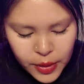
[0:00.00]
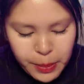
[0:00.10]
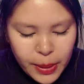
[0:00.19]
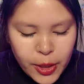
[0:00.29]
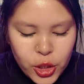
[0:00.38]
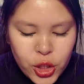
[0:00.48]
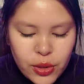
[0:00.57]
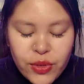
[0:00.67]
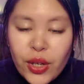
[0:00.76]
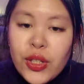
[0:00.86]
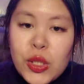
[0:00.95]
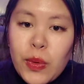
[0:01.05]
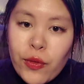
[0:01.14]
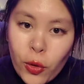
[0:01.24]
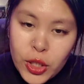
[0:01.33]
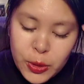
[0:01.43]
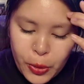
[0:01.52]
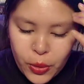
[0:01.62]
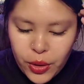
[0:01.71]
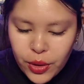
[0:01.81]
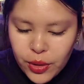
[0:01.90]
Maybe I should have done this before I
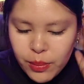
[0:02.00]
spoke,